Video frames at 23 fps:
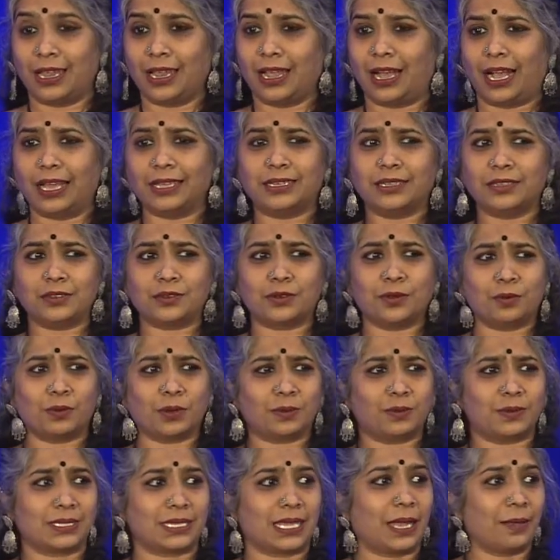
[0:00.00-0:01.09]
I didn't know what
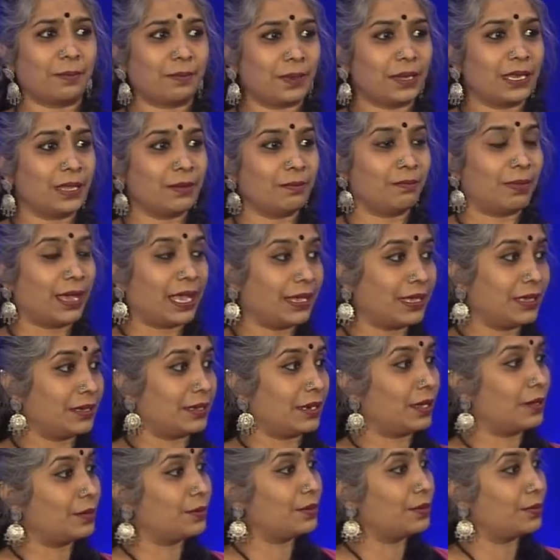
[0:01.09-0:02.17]
was happening back
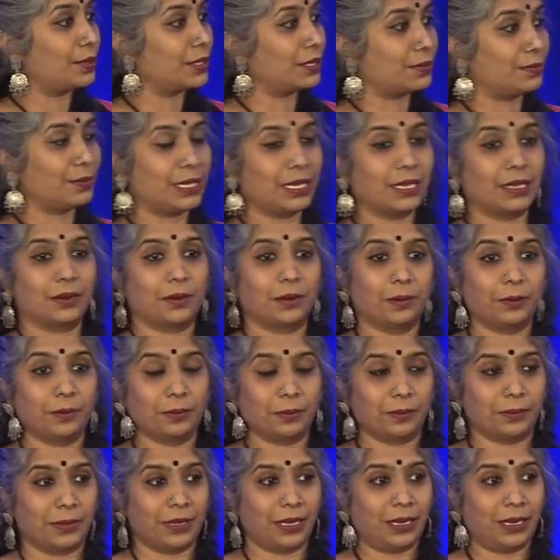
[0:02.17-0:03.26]
around with me at home.